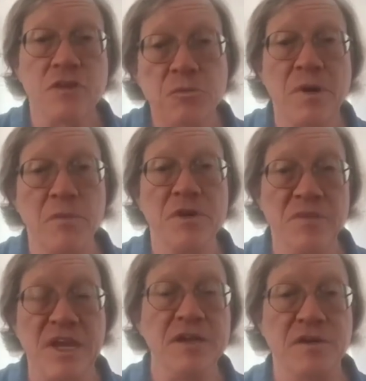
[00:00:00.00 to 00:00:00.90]
experiment
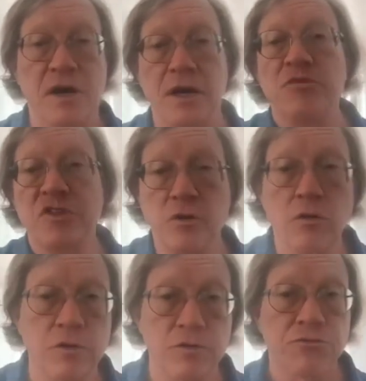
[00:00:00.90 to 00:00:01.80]
many times and
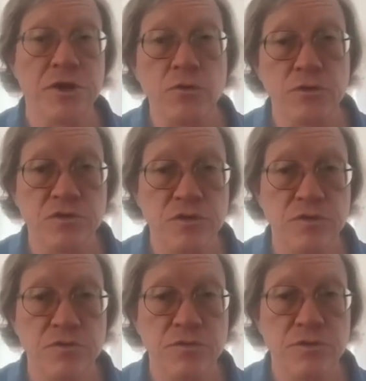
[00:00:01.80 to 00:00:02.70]
look at the
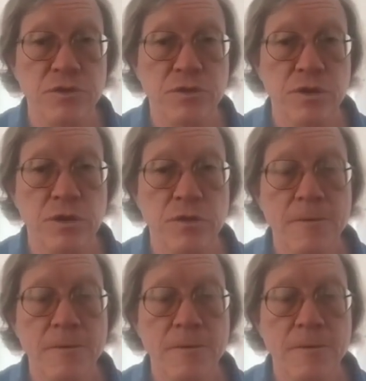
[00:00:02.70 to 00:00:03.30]
frequencies. Okay.